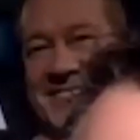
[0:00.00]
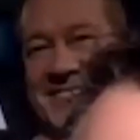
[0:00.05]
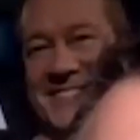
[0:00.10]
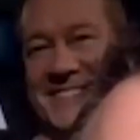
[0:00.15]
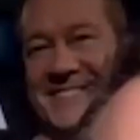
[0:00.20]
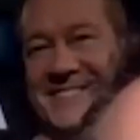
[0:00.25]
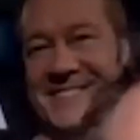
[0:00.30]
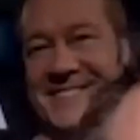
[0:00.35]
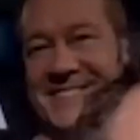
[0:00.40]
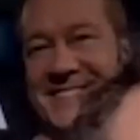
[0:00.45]

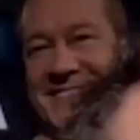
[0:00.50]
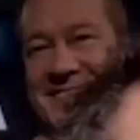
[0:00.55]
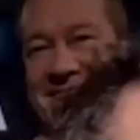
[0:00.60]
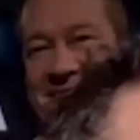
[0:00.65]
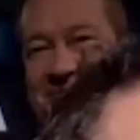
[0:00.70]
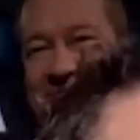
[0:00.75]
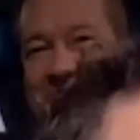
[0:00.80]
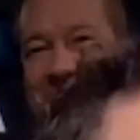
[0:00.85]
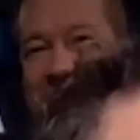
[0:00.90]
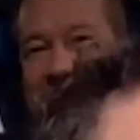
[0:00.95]

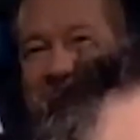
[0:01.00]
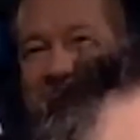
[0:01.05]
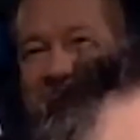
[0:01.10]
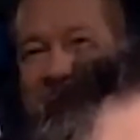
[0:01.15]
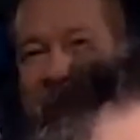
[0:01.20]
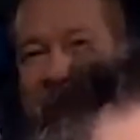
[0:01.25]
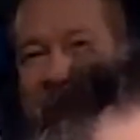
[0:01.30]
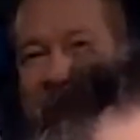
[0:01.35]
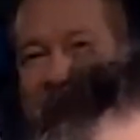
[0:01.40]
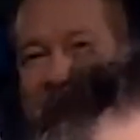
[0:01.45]

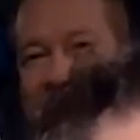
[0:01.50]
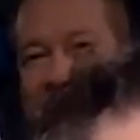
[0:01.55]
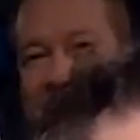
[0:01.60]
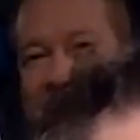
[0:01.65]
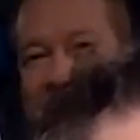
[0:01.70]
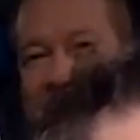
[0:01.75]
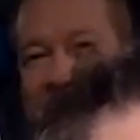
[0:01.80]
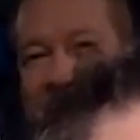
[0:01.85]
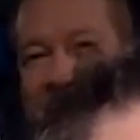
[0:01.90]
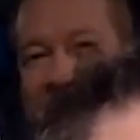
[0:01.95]

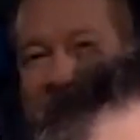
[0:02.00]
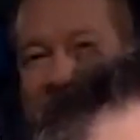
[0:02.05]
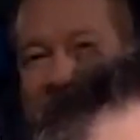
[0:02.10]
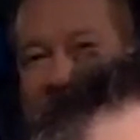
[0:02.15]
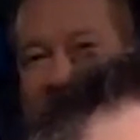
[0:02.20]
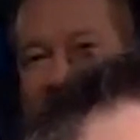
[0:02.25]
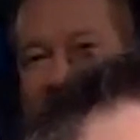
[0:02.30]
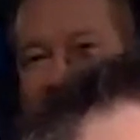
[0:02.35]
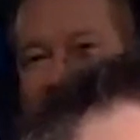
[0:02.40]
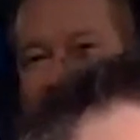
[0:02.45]
[no speech]